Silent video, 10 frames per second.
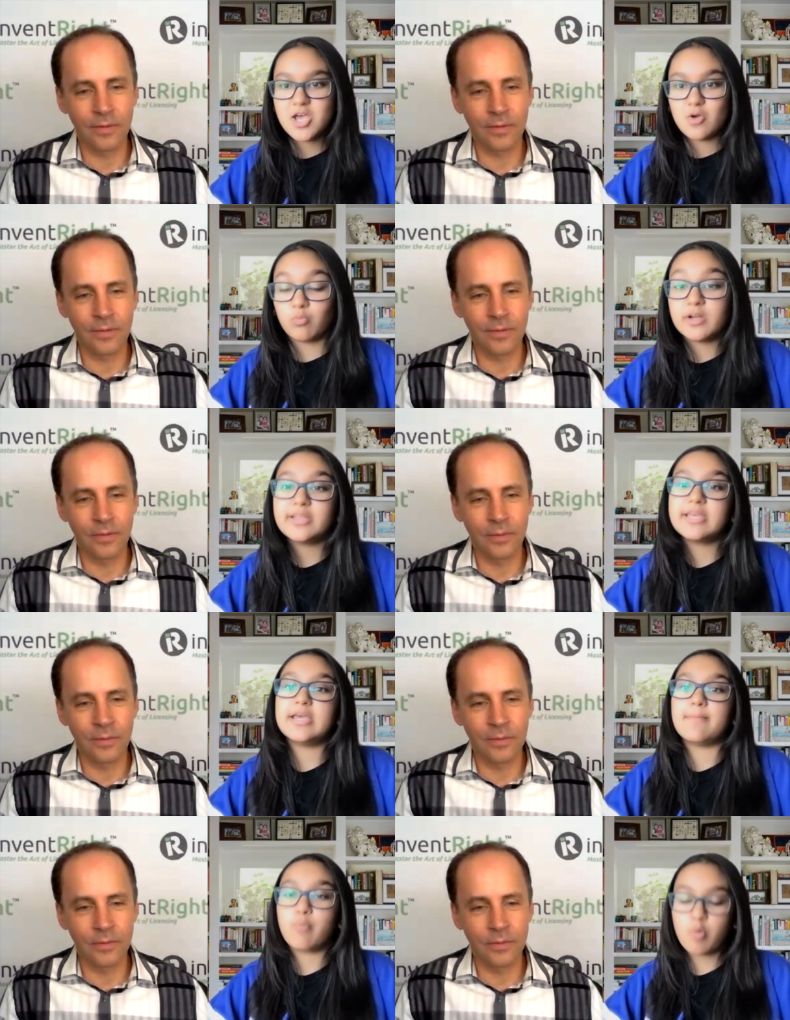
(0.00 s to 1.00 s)

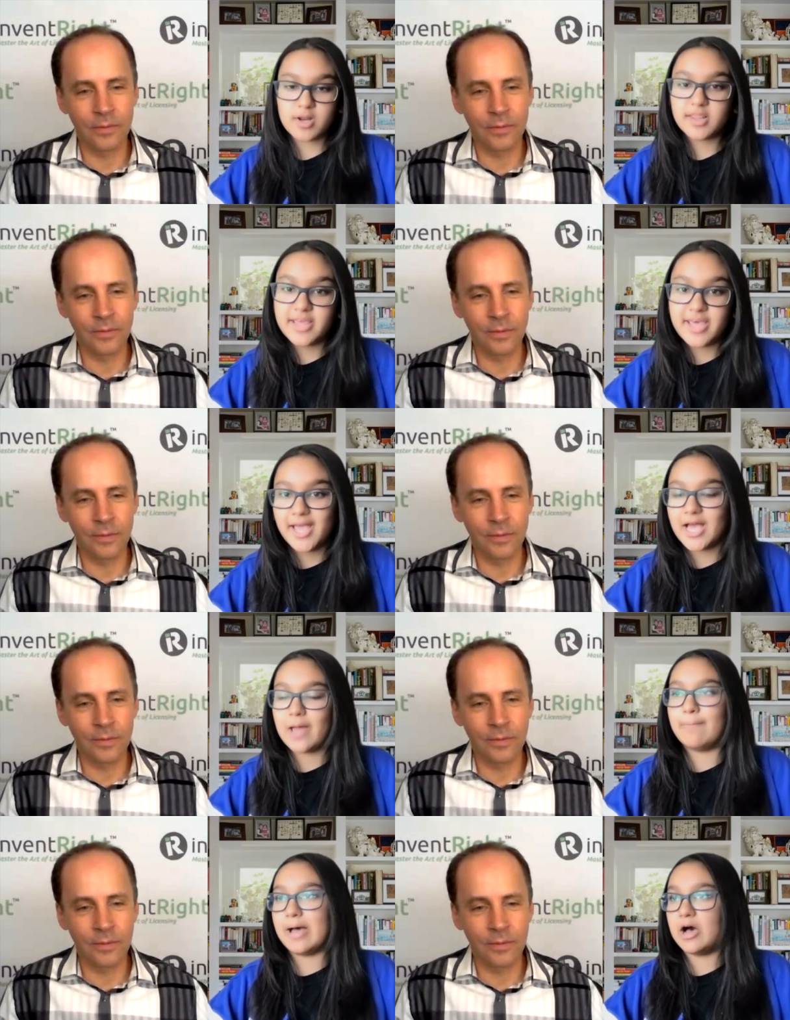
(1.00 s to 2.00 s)
Speaker 1: really important thing
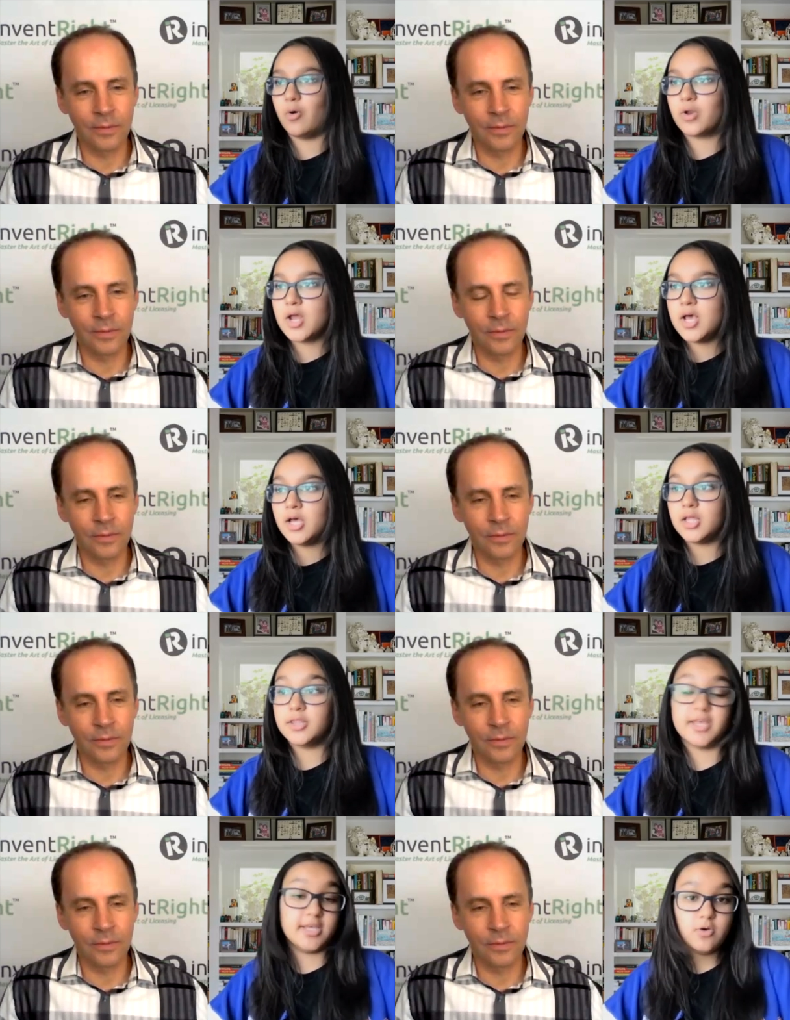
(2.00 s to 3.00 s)
about
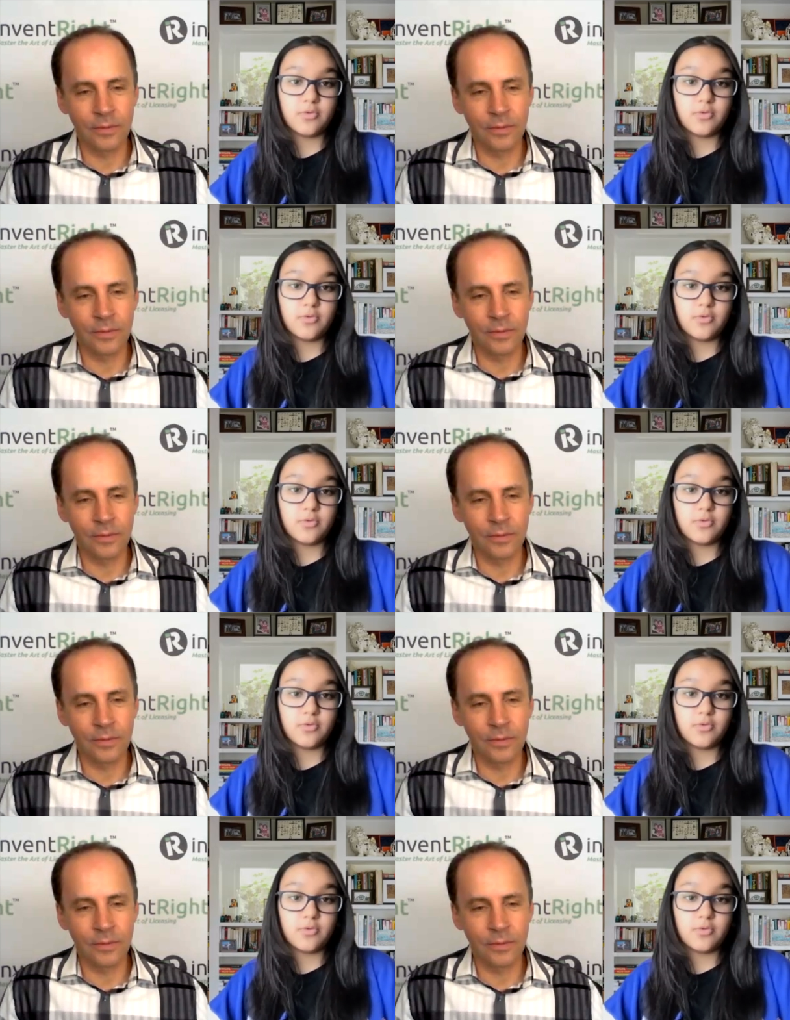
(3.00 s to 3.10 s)
the youth